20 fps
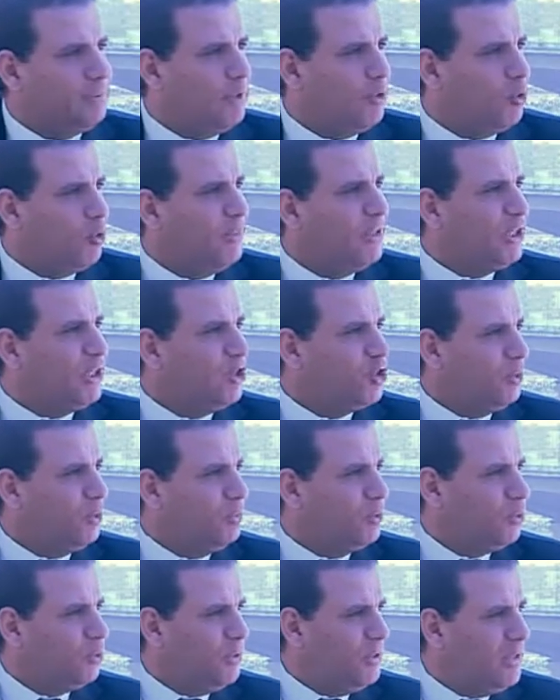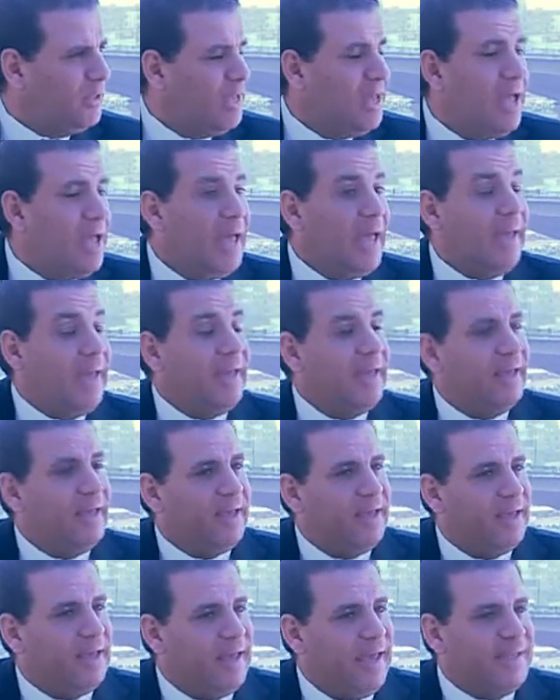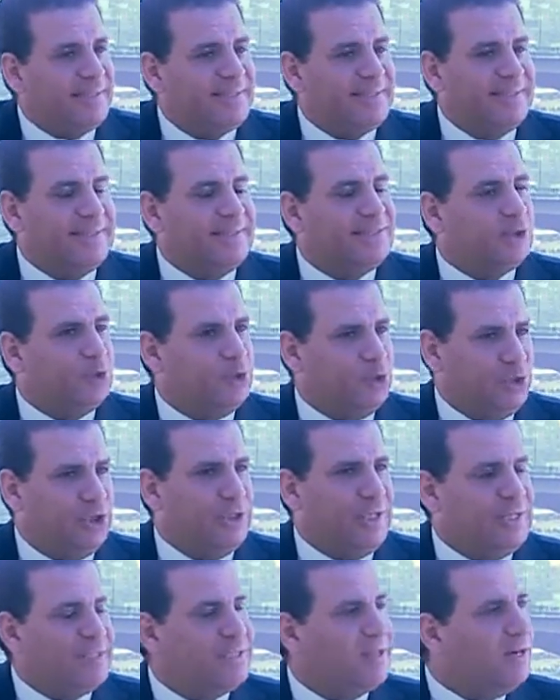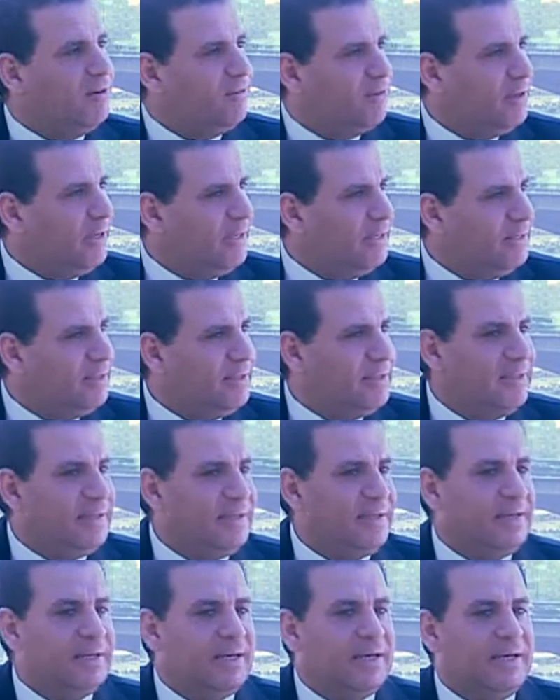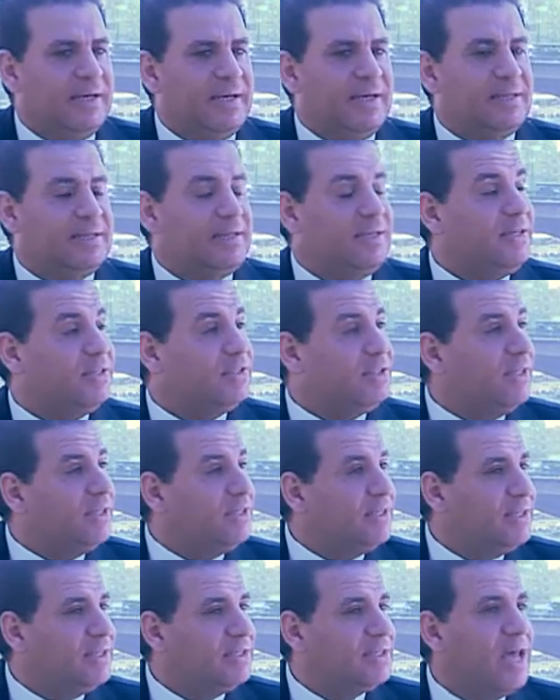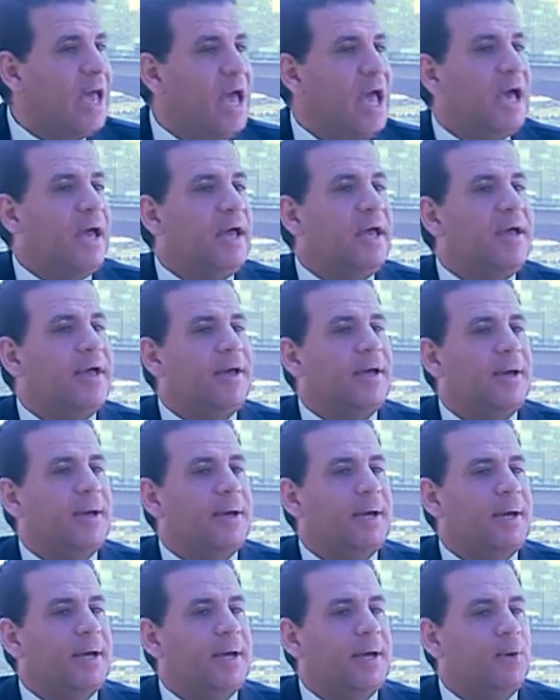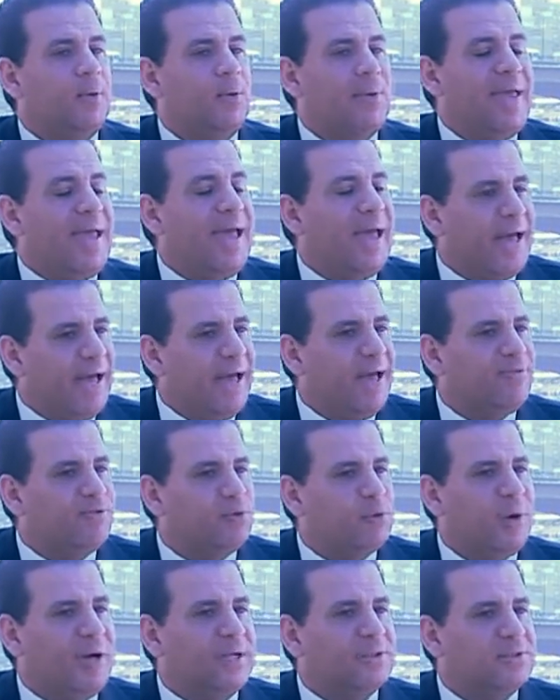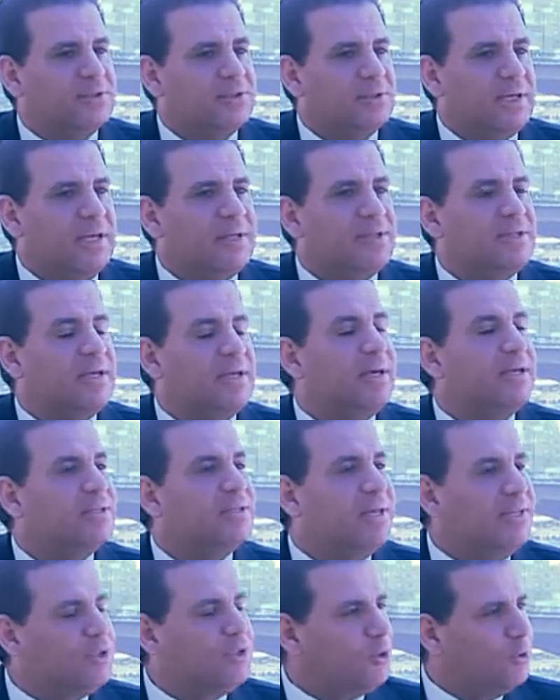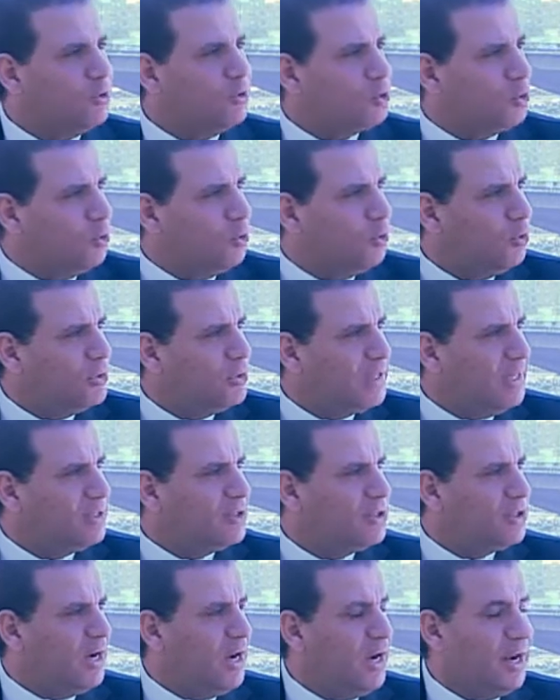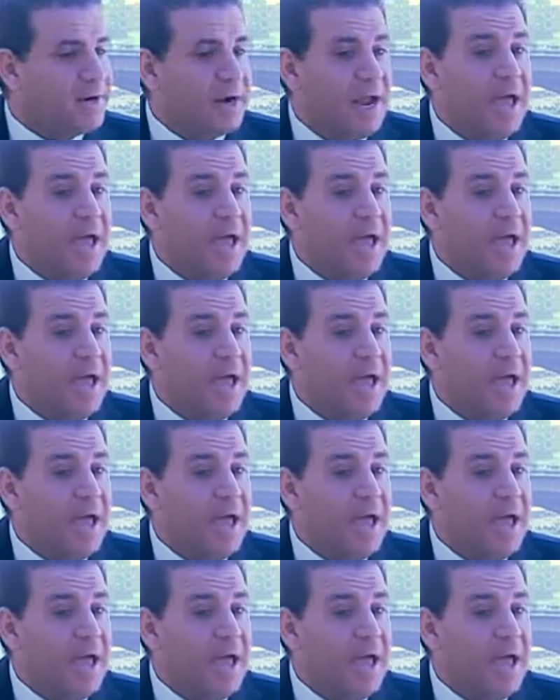communication between its institution and the citizens. We have to understand this NGO's role, that they are